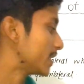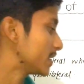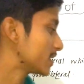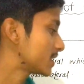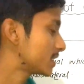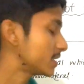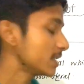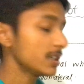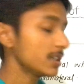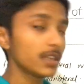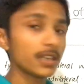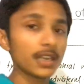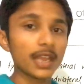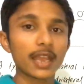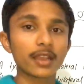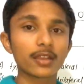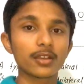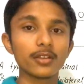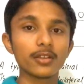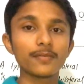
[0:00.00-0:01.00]
exterior
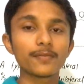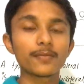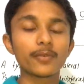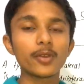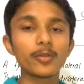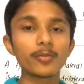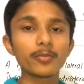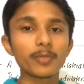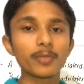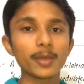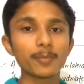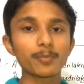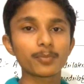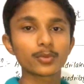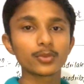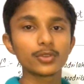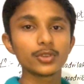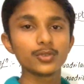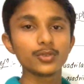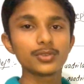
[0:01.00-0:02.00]
angle formed by
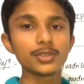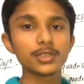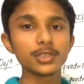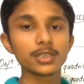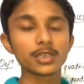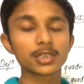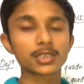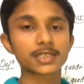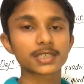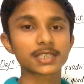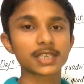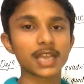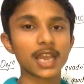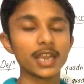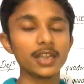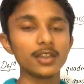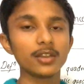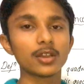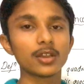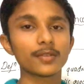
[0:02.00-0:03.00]
producing a
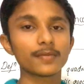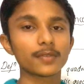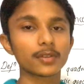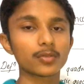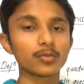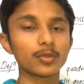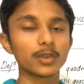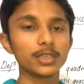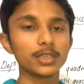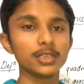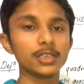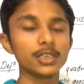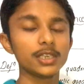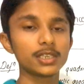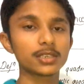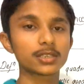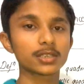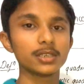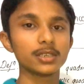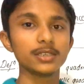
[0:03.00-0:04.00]
side of a
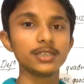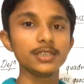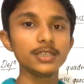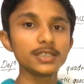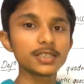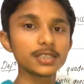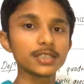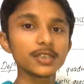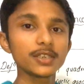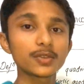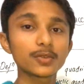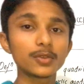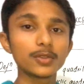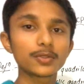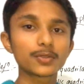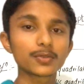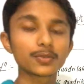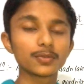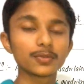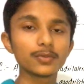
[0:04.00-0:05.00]
quadrilateral is equal
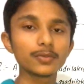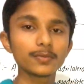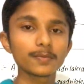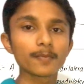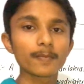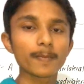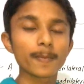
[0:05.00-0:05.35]
to